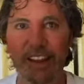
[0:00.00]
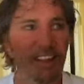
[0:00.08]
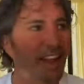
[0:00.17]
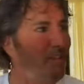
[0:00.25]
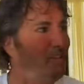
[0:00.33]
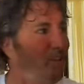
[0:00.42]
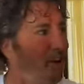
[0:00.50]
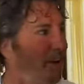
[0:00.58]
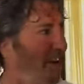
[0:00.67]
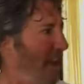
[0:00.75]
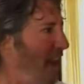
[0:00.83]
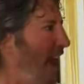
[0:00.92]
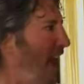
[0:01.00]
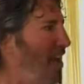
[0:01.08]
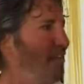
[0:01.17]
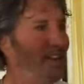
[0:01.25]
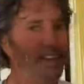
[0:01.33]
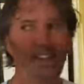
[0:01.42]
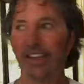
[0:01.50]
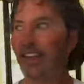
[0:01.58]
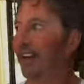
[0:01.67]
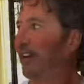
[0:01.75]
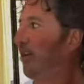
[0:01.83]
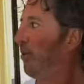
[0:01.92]
They look at everything
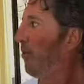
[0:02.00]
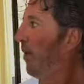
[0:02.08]
and go,